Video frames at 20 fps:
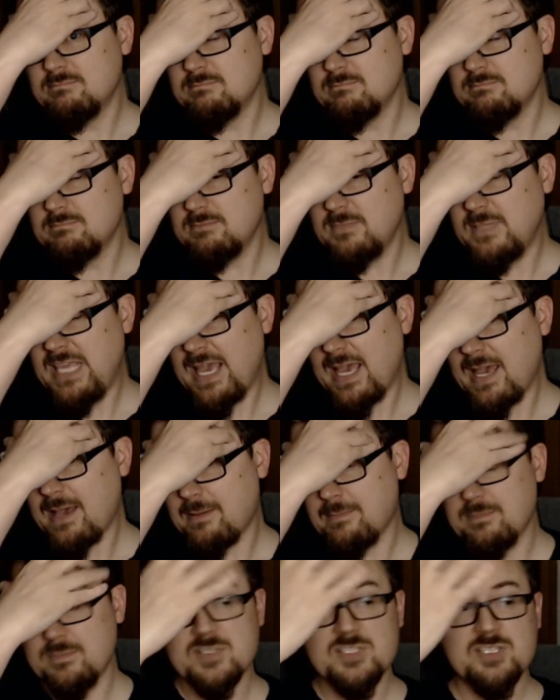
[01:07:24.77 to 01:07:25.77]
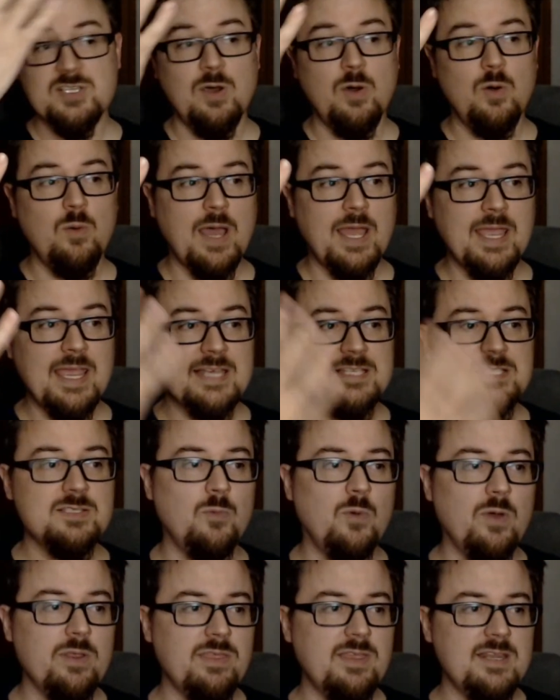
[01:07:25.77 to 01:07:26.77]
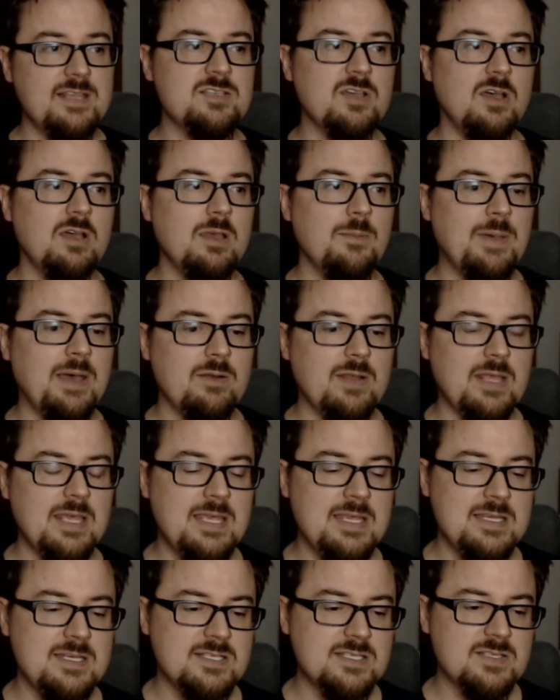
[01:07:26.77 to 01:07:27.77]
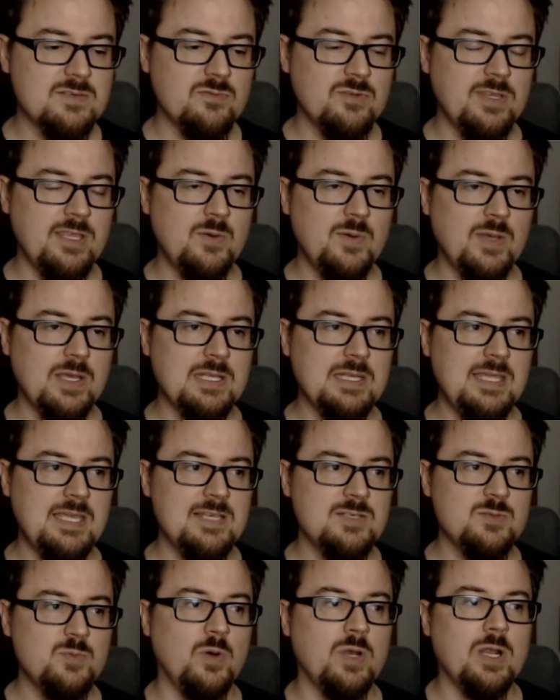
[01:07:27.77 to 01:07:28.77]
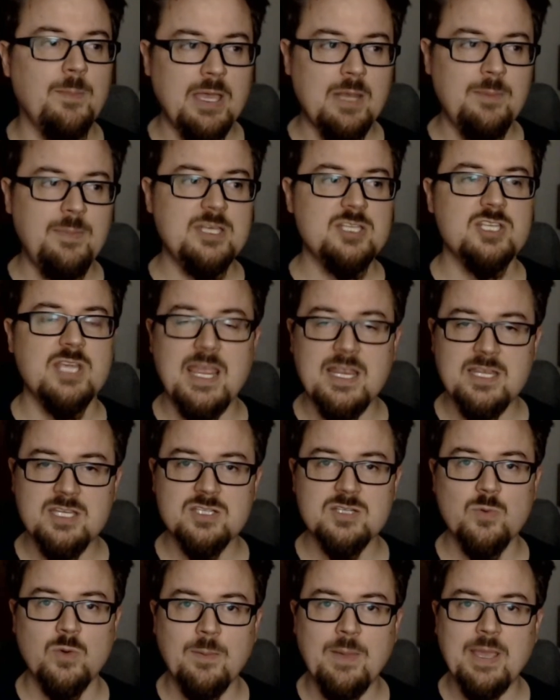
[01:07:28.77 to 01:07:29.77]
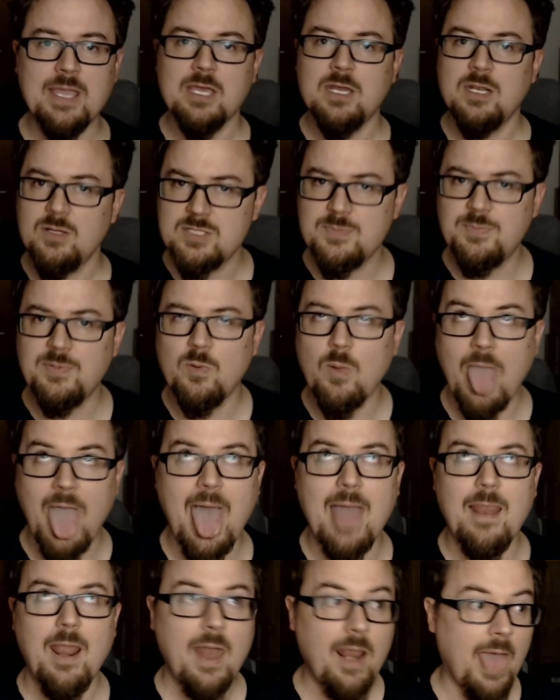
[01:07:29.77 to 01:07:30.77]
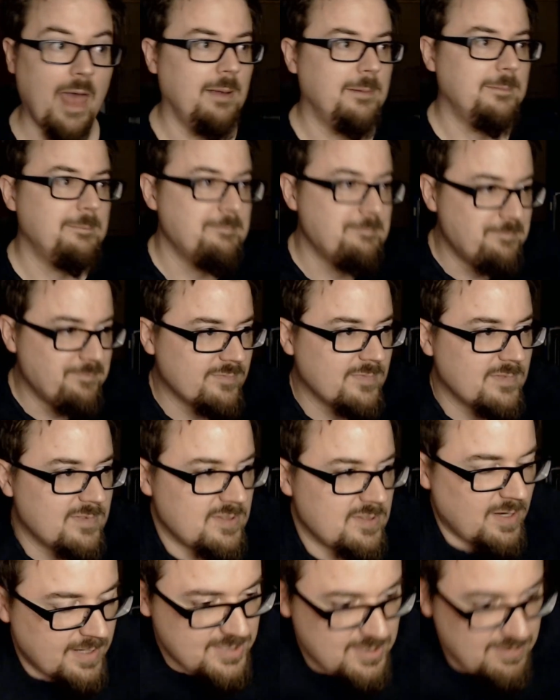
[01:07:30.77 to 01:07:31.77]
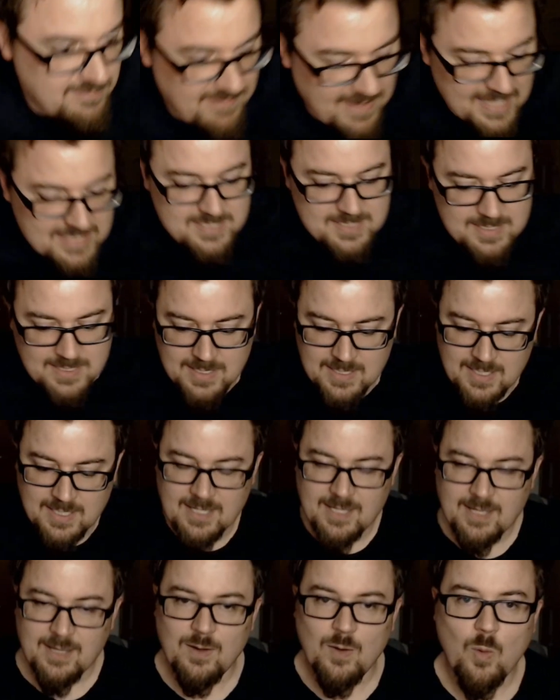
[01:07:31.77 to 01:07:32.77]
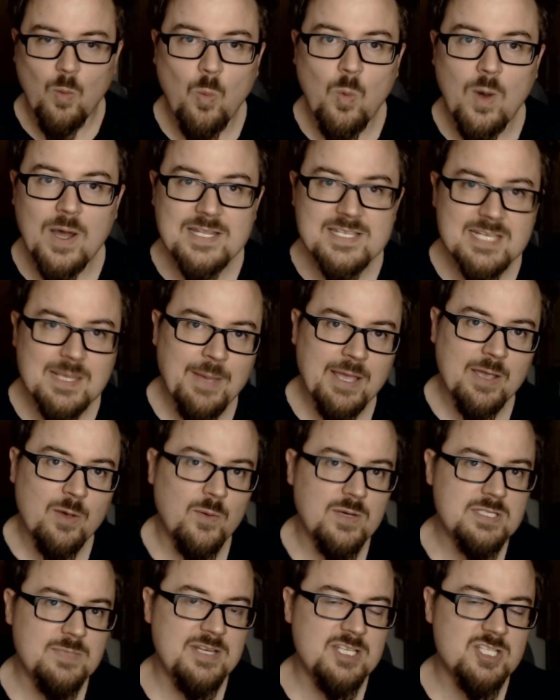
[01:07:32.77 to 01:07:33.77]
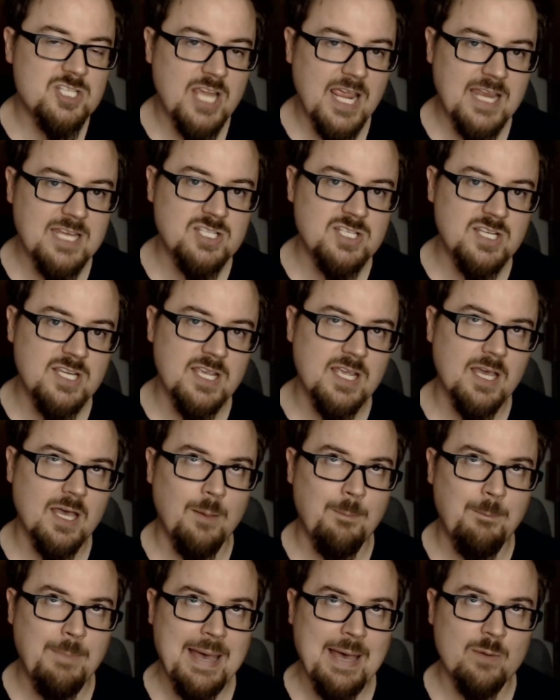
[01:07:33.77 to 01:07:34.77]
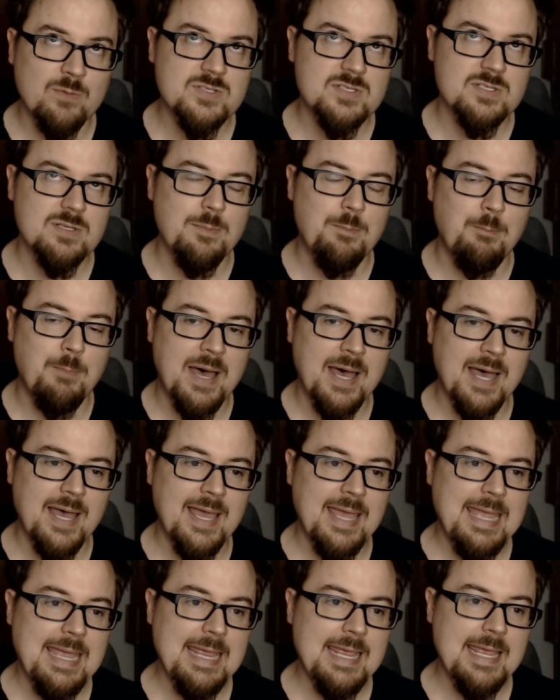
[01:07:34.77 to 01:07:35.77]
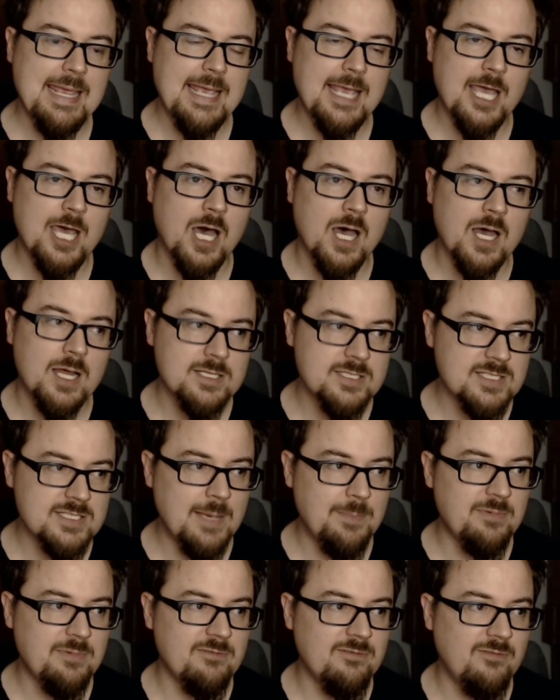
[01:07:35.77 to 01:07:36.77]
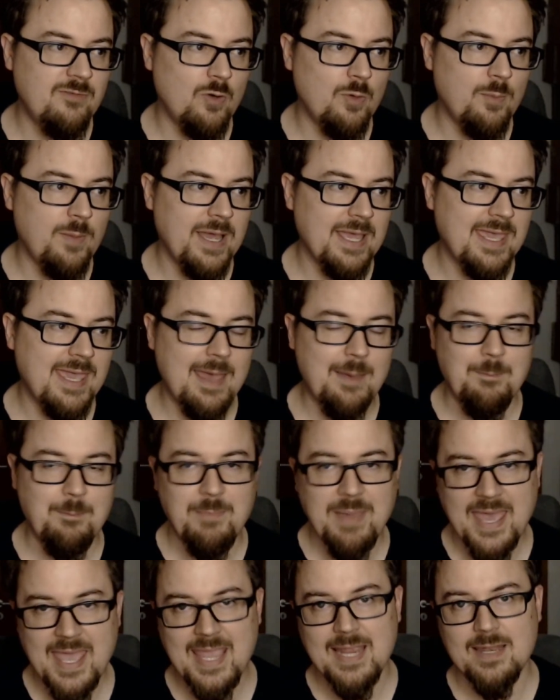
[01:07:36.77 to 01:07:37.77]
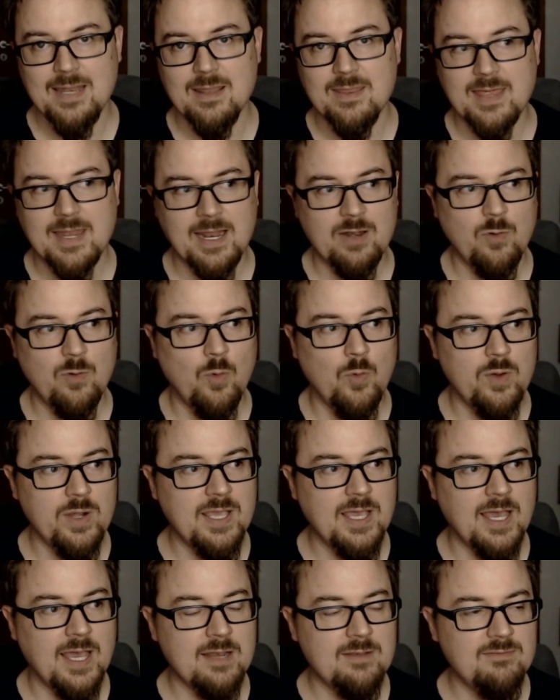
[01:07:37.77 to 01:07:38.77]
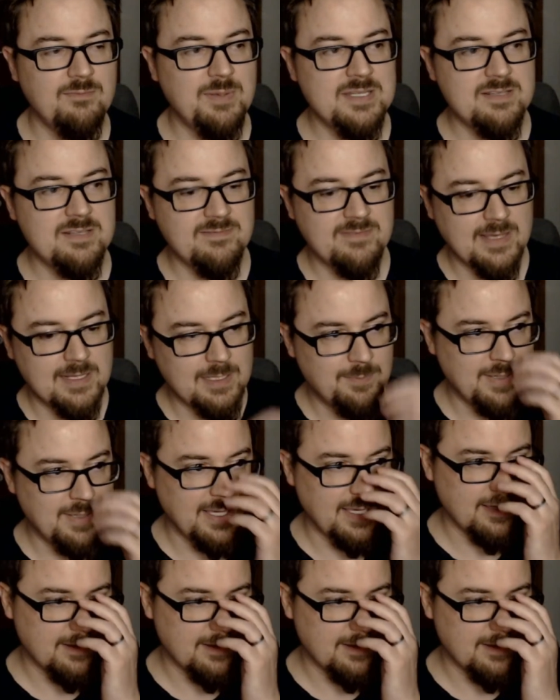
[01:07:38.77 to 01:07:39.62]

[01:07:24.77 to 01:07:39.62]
Yeah, so I guess the one thing to talk about is really quickly is what am I going to be changing? What am I going to talking too fast? What am I going to be changing about my concept for my campaign that I'd already kind of been developing?